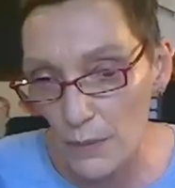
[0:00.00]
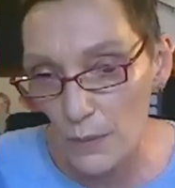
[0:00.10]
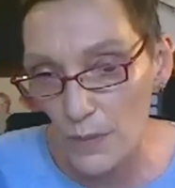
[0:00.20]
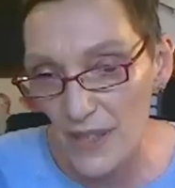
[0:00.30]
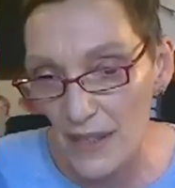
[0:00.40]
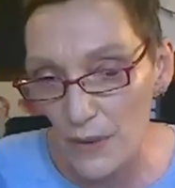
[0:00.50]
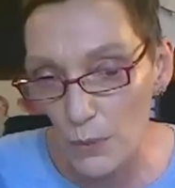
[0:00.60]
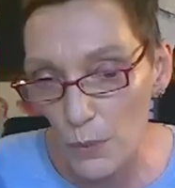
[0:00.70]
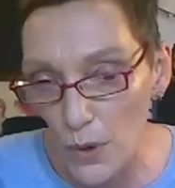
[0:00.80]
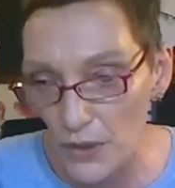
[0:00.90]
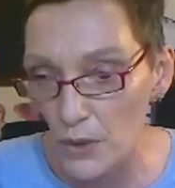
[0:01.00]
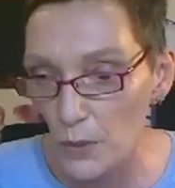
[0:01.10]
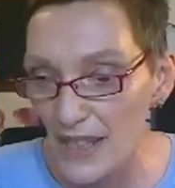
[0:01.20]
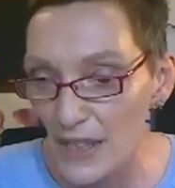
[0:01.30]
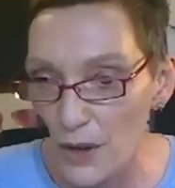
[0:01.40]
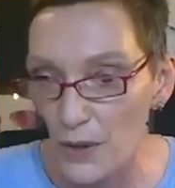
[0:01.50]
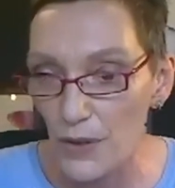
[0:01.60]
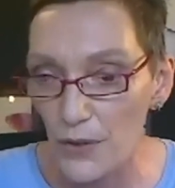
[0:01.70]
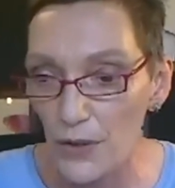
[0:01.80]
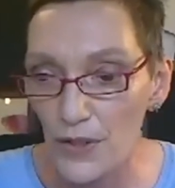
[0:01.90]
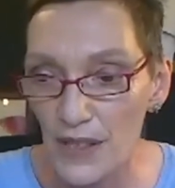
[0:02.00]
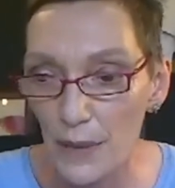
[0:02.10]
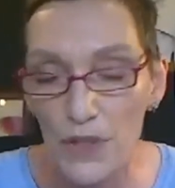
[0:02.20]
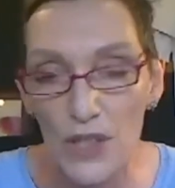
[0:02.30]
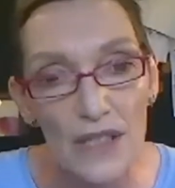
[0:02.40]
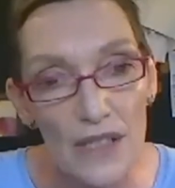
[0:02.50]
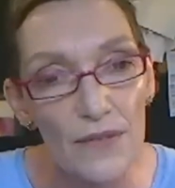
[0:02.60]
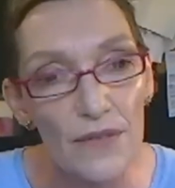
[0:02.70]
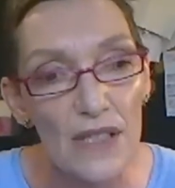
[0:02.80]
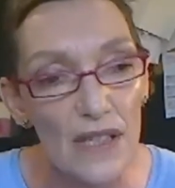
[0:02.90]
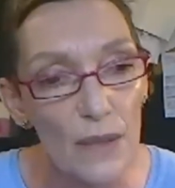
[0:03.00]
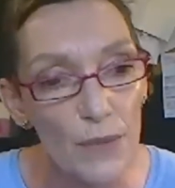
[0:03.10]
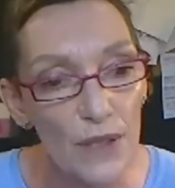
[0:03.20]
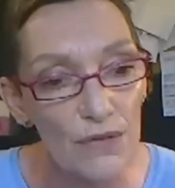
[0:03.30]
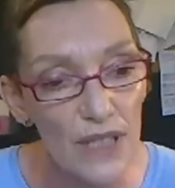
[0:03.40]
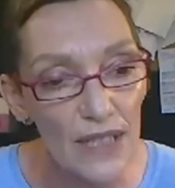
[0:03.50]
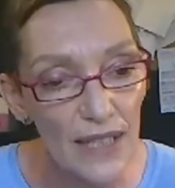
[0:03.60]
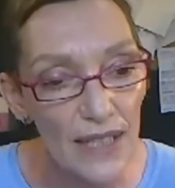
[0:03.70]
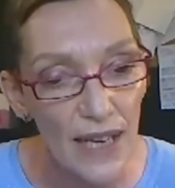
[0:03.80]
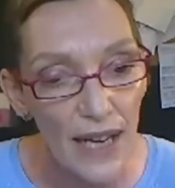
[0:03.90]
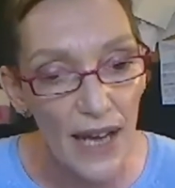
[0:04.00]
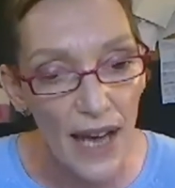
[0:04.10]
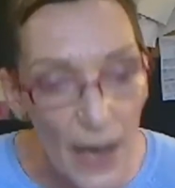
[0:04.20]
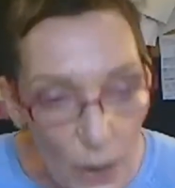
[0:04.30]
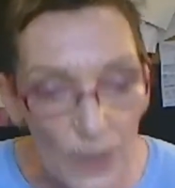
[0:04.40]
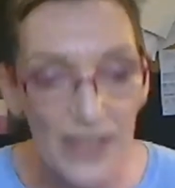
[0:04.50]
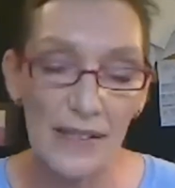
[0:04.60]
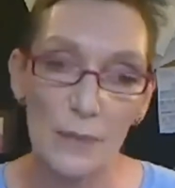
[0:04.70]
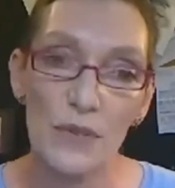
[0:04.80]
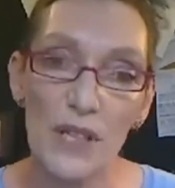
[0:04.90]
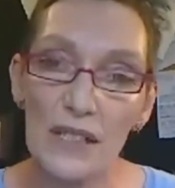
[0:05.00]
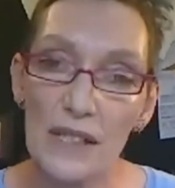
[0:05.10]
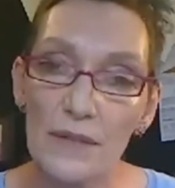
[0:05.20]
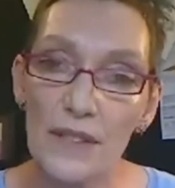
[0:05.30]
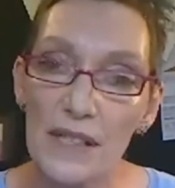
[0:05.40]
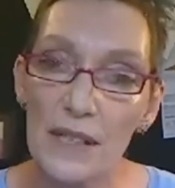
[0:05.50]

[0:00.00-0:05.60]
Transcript: with what do we know through subjectivity, but really how is subjectivity